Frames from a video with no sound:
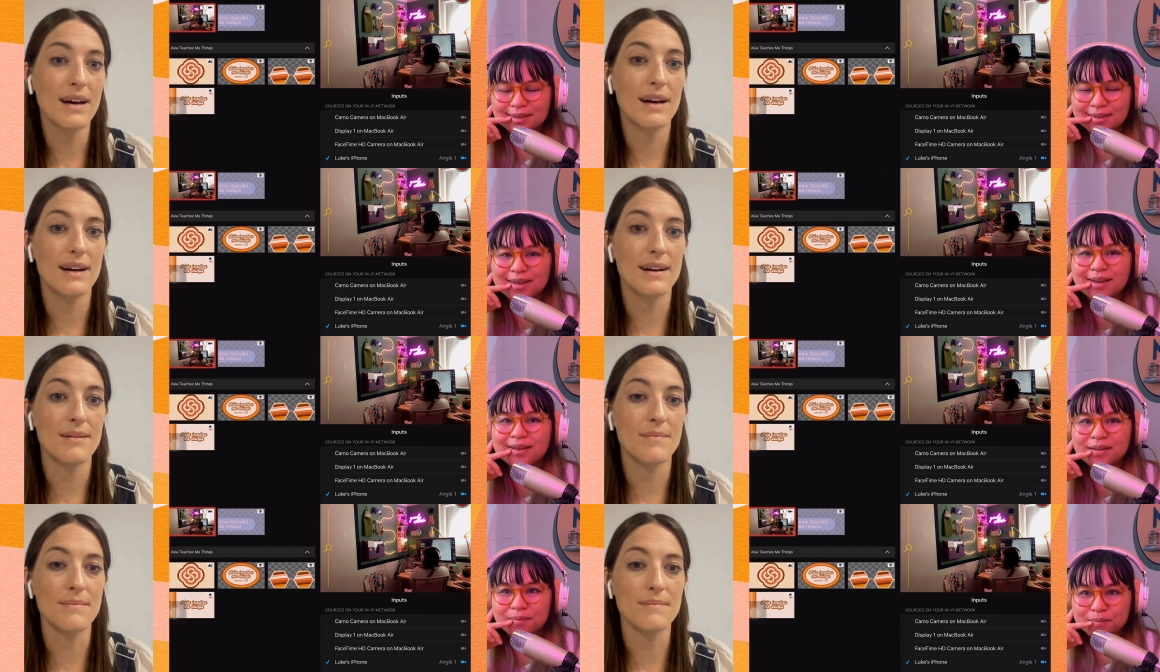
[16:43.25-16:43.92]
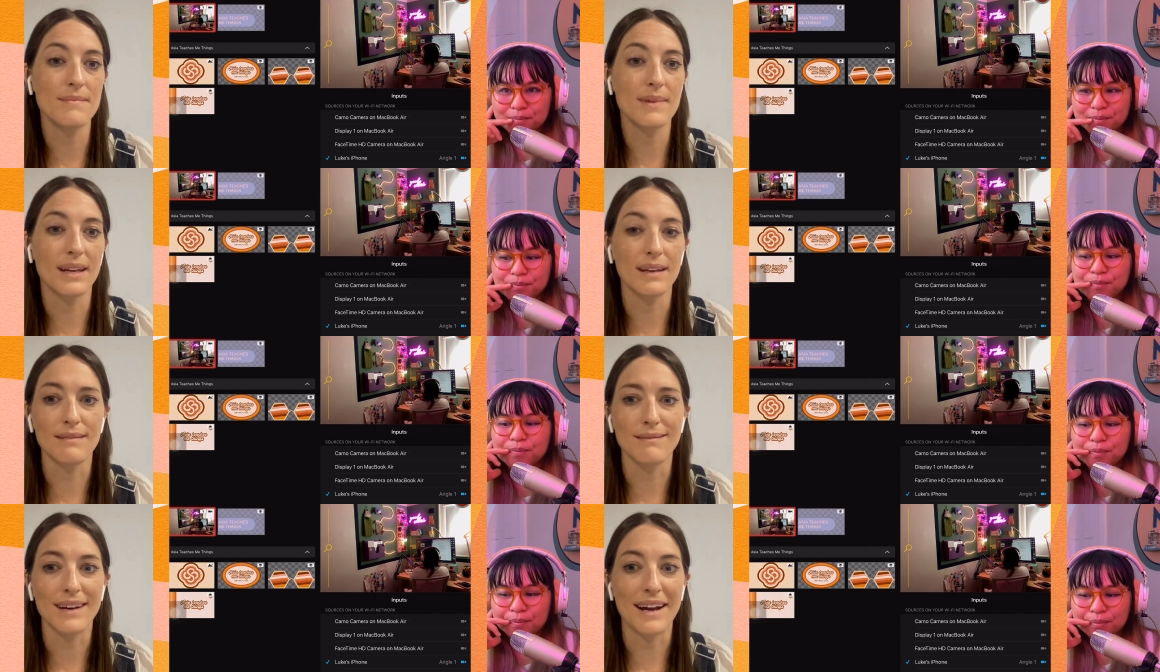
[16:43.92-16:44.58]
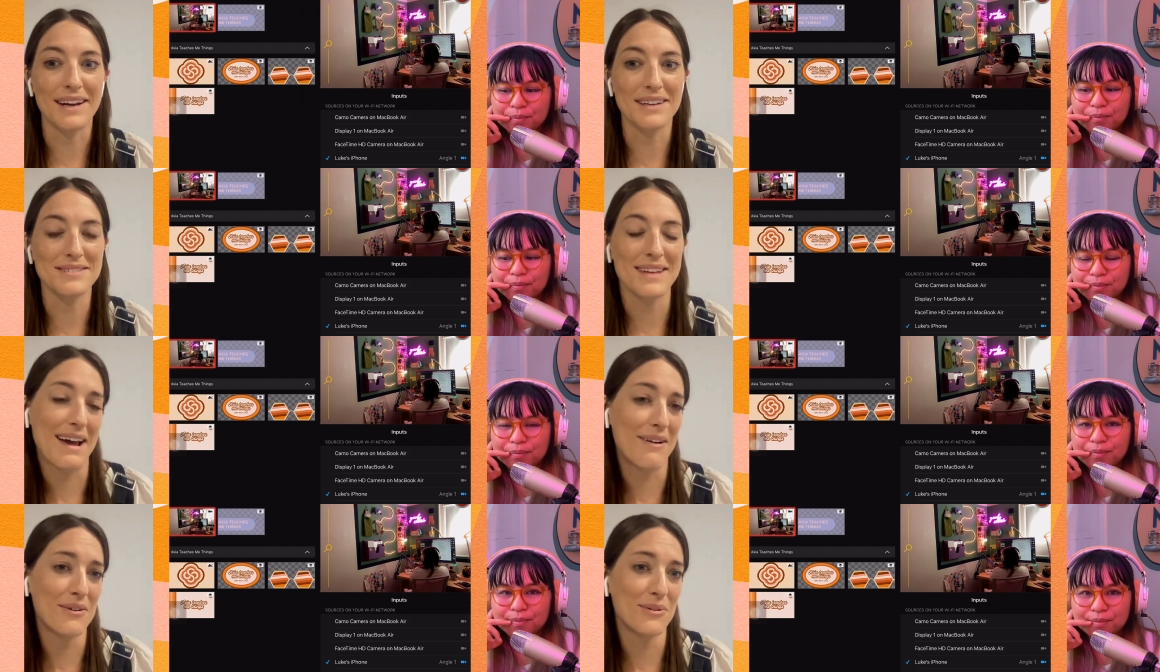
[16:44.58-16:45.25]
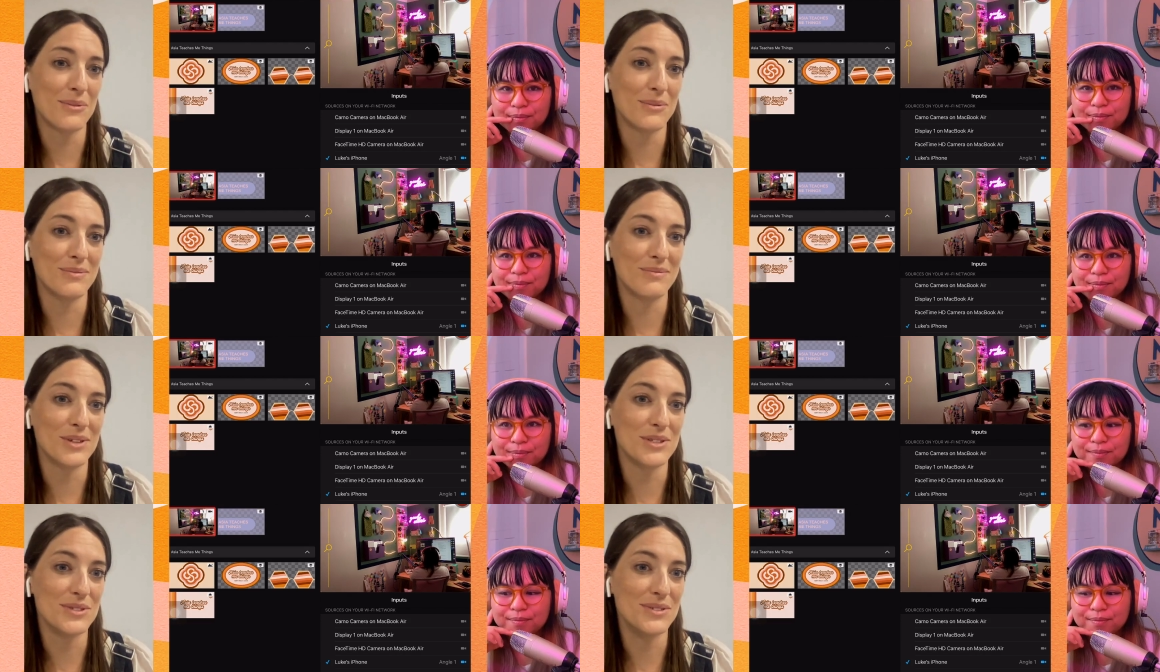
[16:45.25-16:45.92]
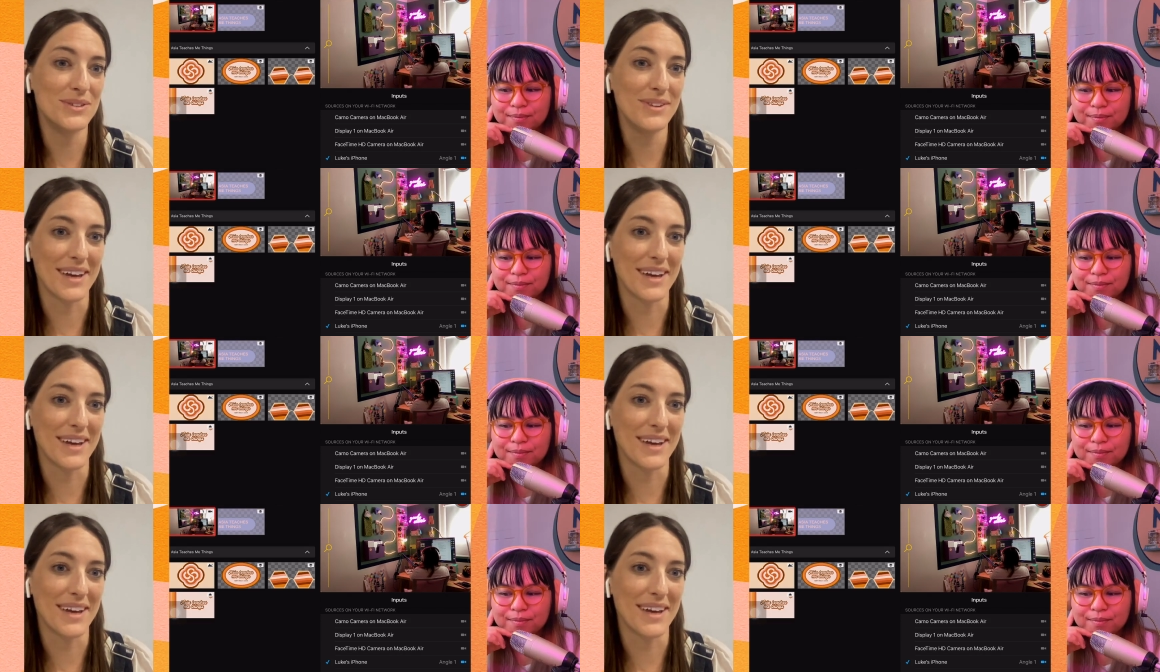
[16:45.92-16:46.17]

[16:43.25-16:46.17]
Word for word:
Speaker 1: um, and i guess how would you do